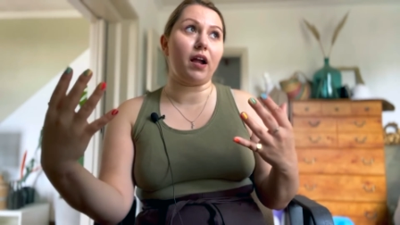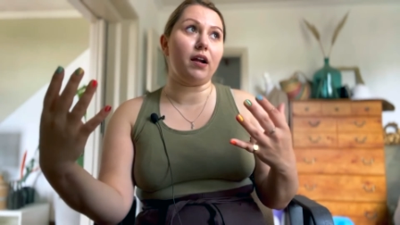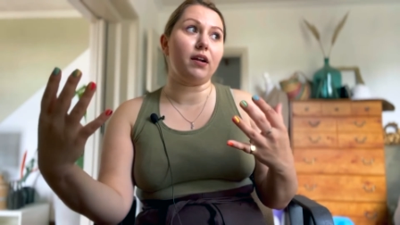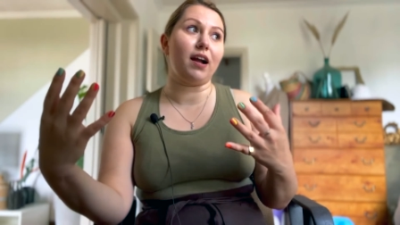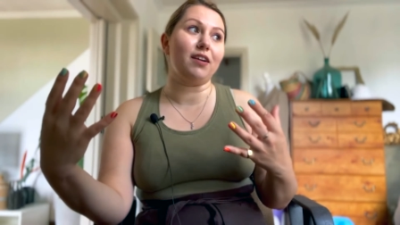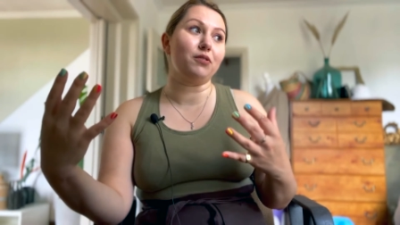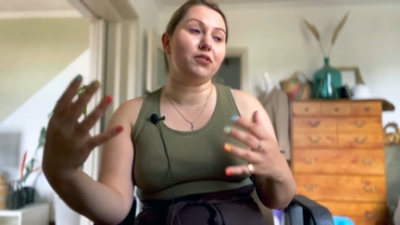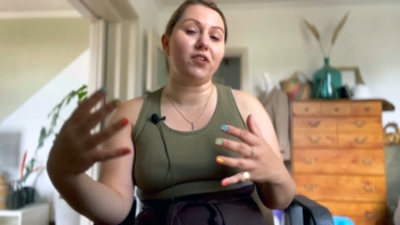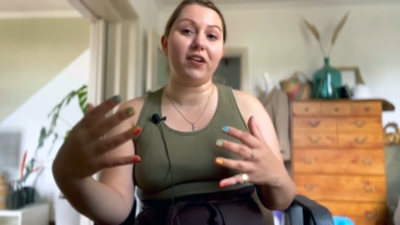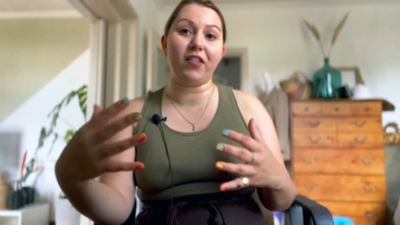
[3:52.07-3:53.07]
I
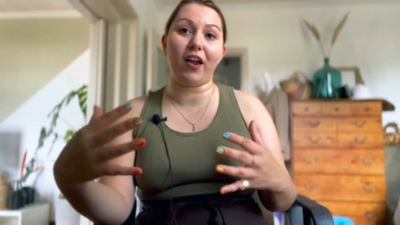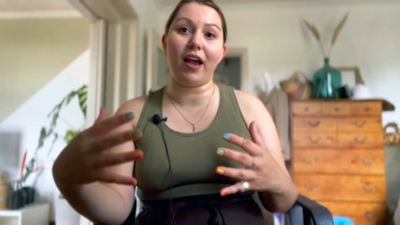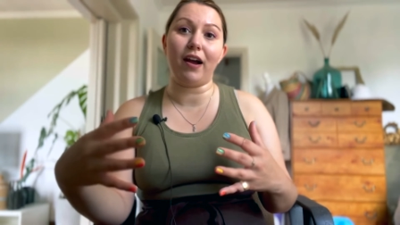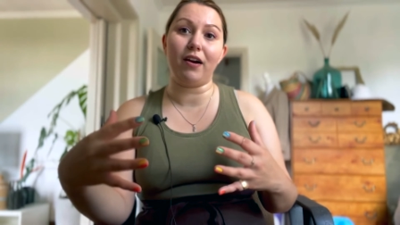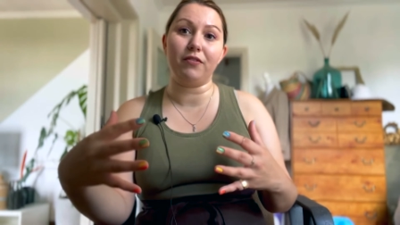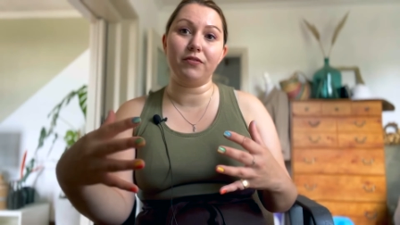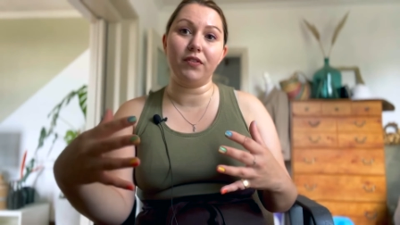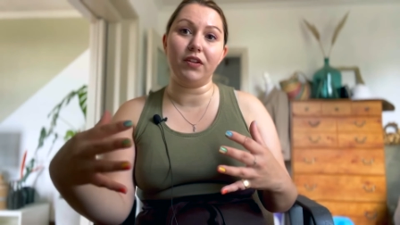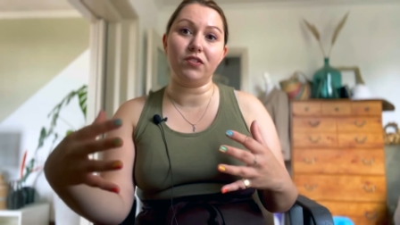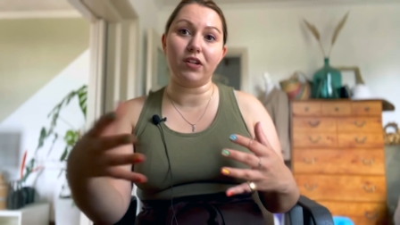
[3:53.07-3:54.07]
would rather have
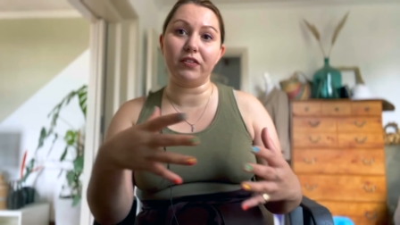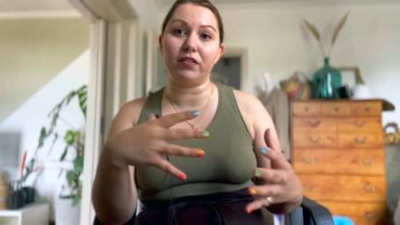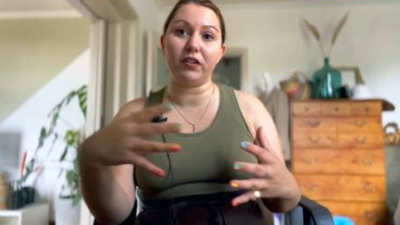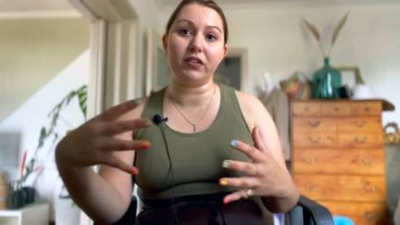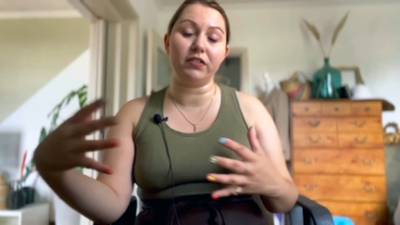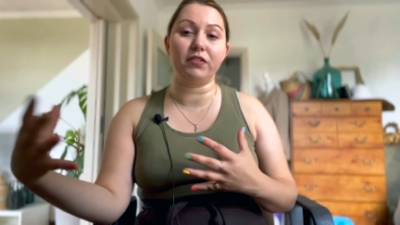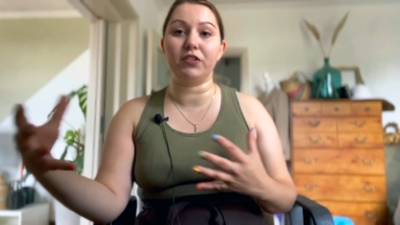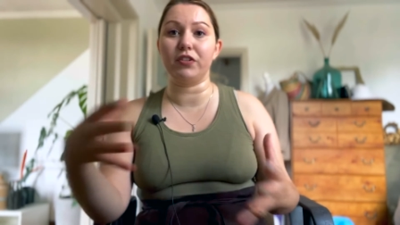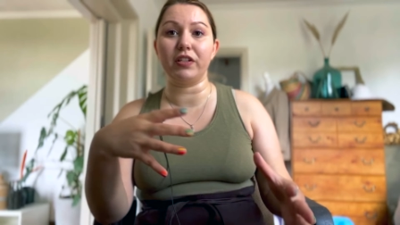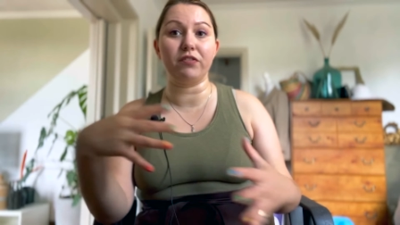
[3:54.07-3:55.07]
the gender
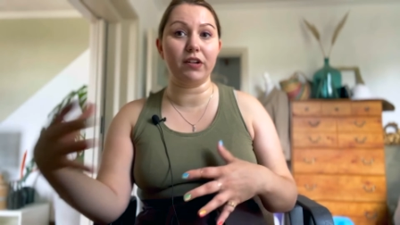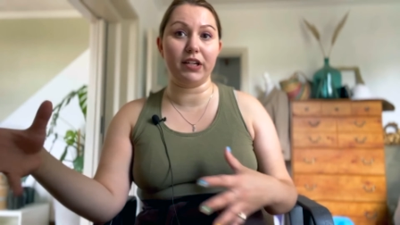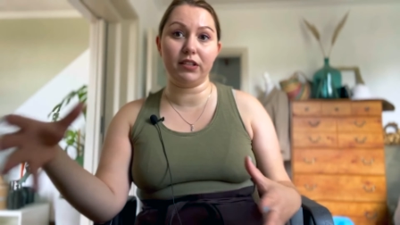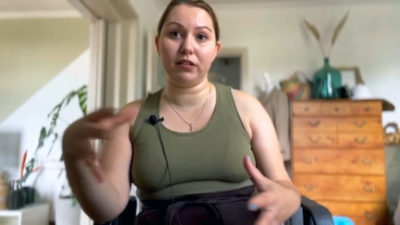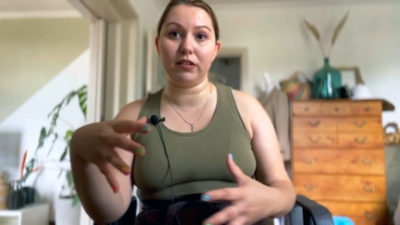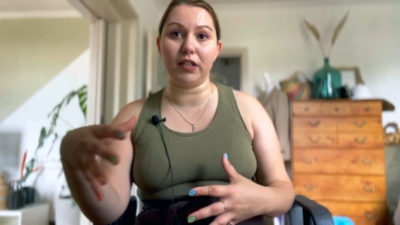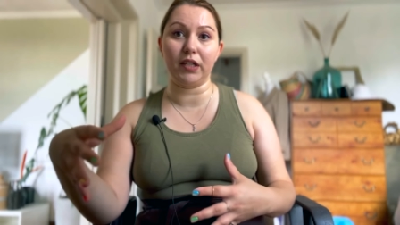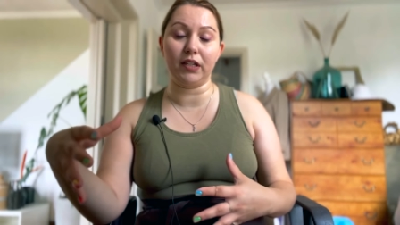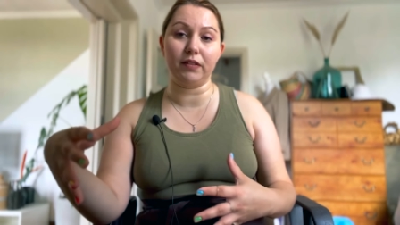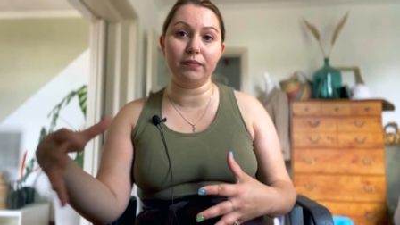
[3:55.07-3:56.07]
division erased
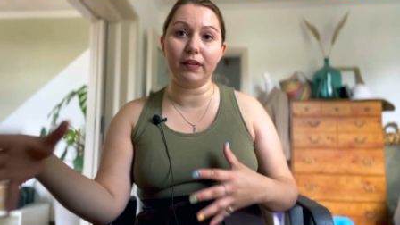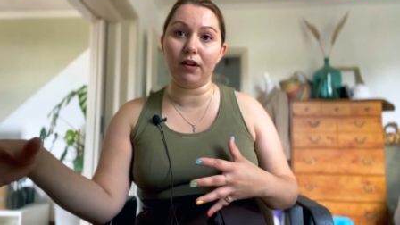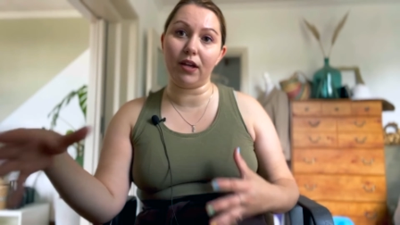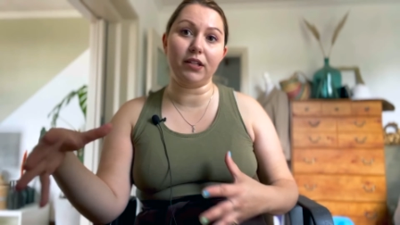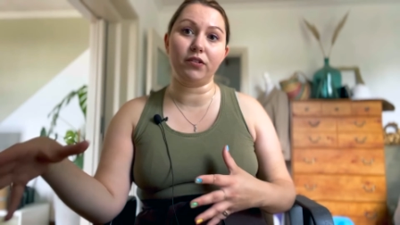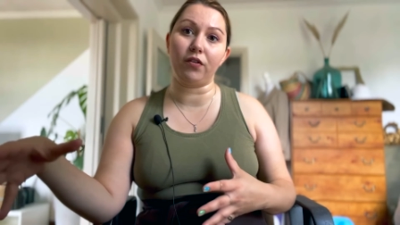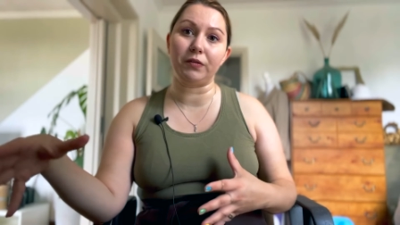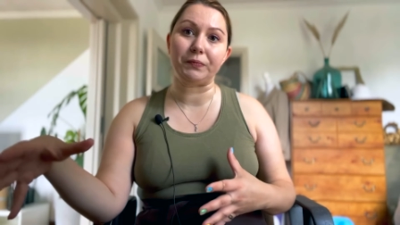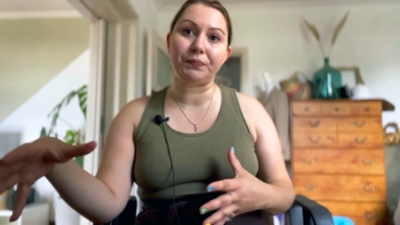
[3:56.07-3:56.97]
at all.